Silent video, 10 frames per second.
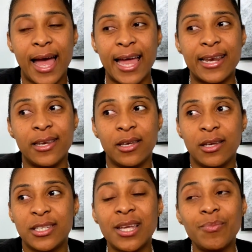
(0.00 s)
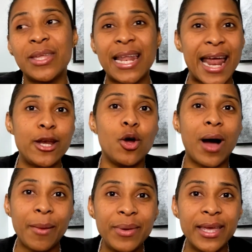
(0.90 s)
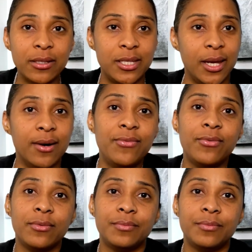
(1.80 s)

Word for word: And something that I know I'm guilty of,